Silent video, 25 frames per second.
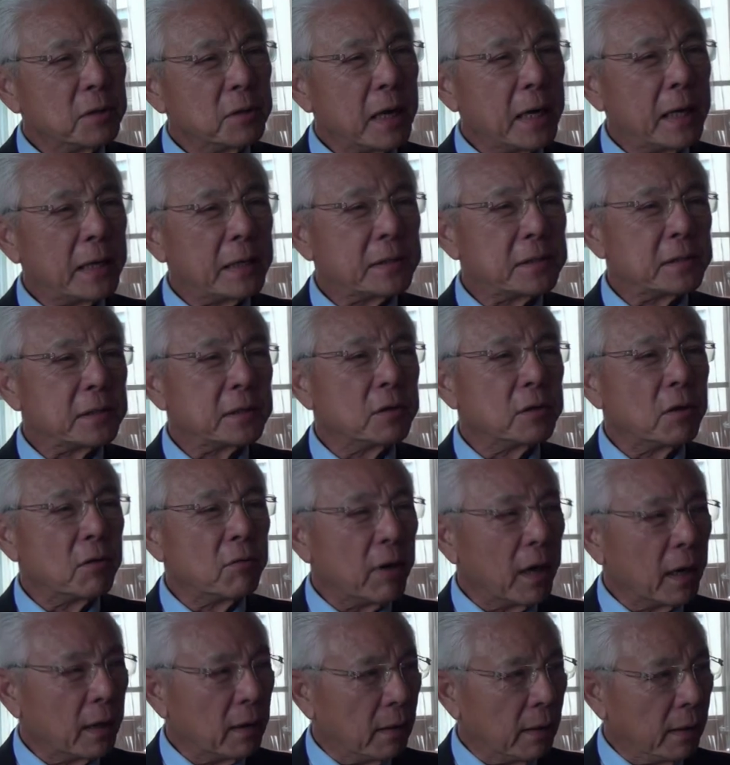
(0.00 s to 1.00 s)
answer
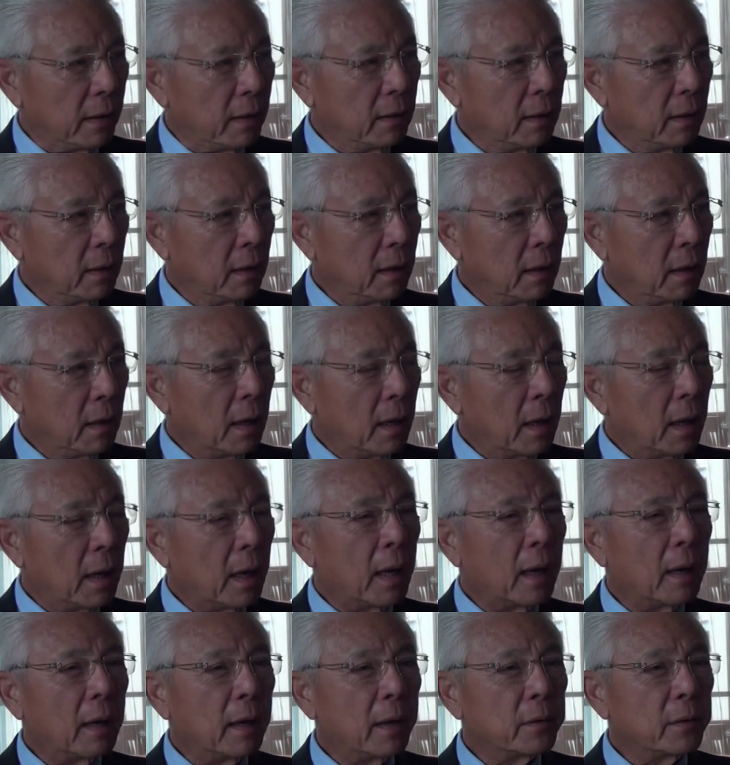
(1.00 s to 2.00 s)
directly
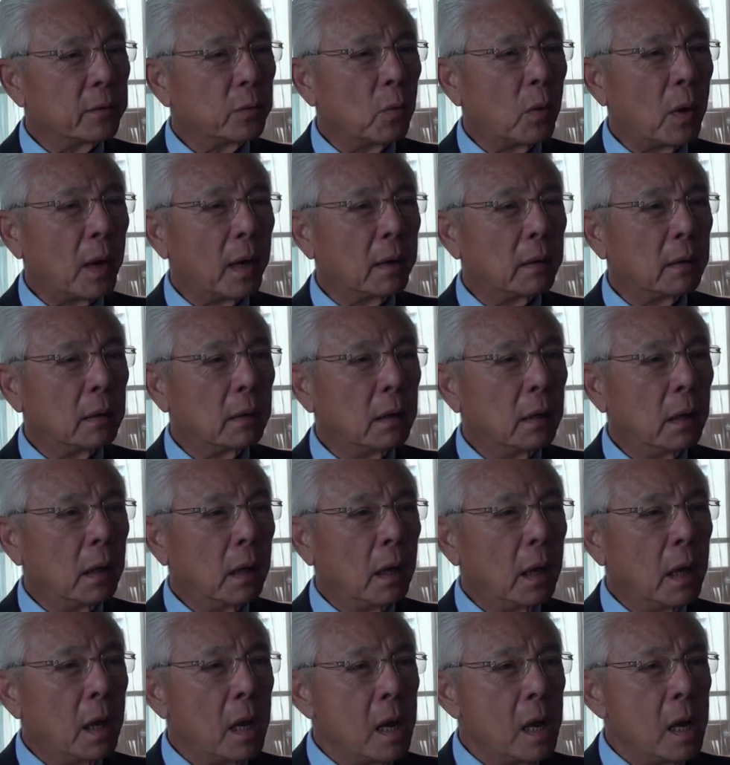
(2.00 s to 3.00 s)
unless one
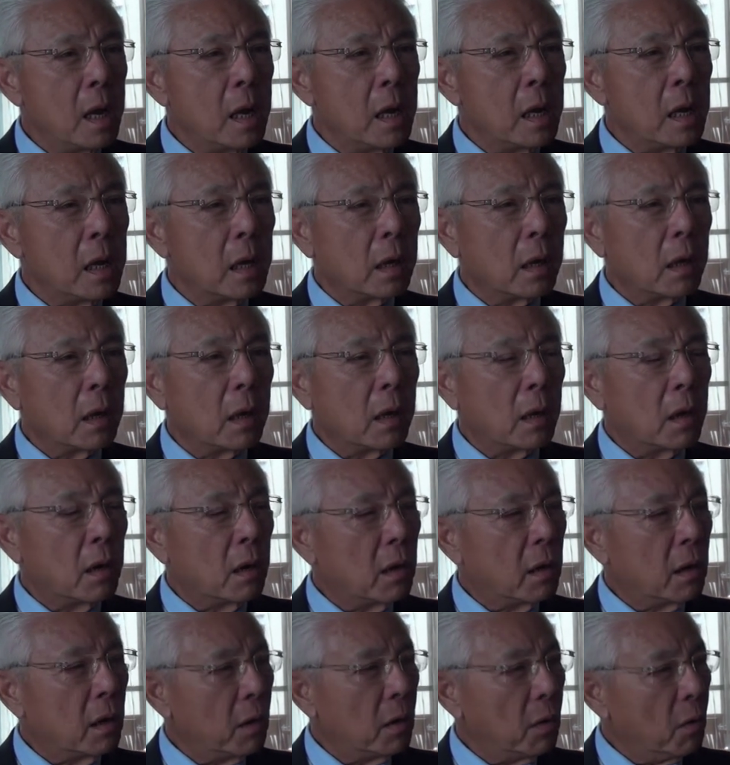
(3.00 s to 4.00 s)

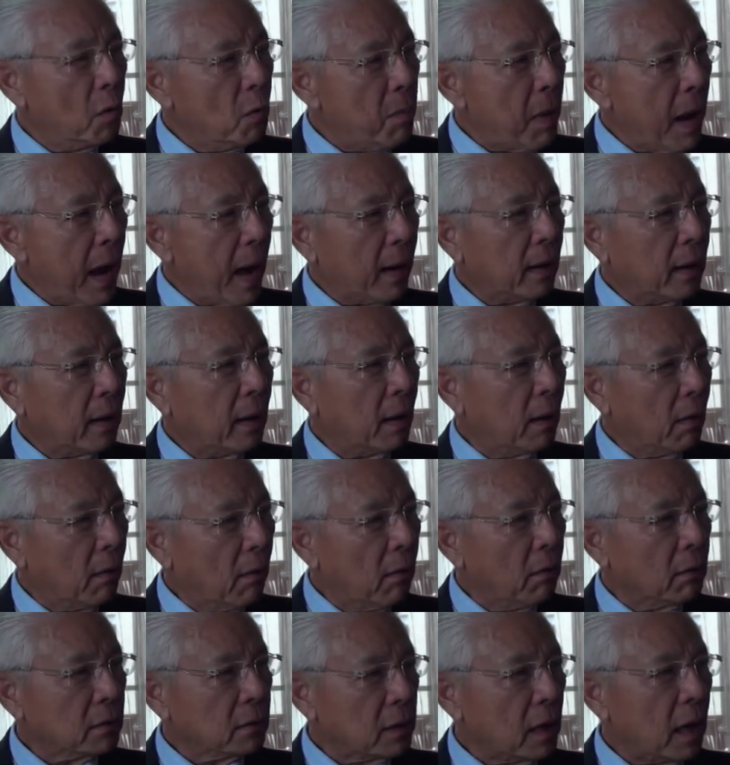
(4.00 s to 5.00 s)
go back a
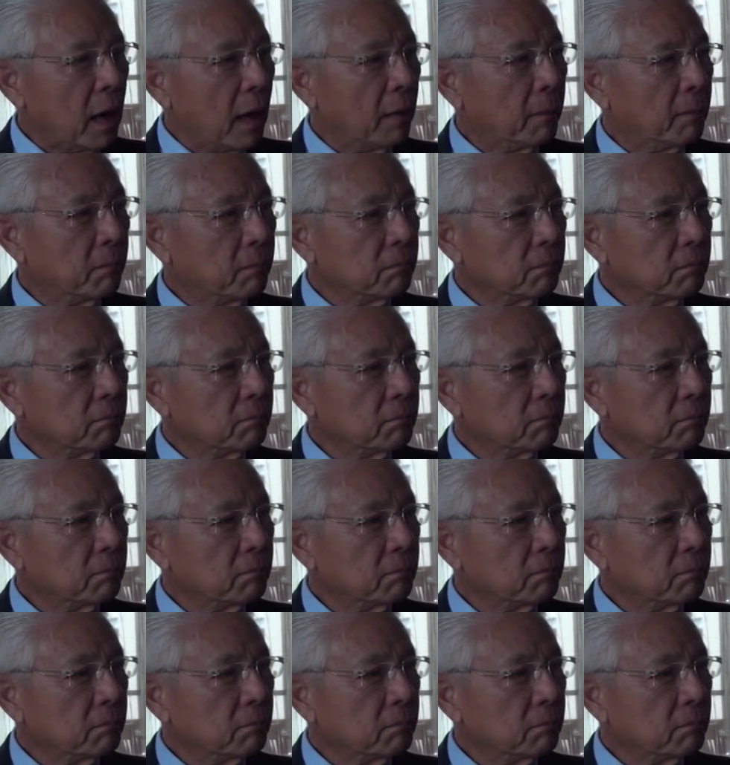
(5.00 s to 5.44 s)
long time,